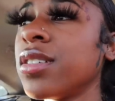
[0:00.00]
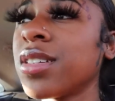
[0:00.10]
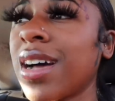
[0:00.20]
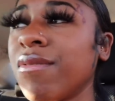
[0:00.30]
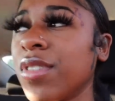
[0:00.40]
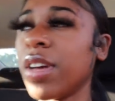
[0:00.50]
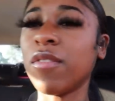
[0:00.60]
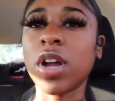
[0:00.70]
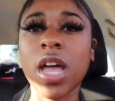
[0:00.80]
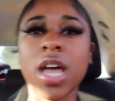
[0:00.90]
is i've
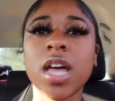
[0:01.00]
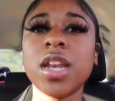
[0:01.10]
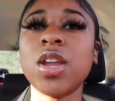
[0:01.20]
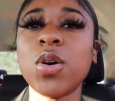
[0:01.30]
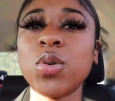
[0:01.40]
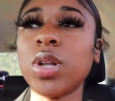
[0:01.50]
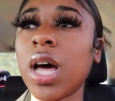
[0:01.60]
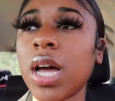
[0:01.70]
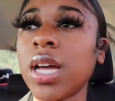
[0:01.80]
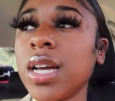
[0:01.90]
never had no
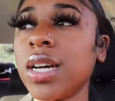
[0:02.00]
like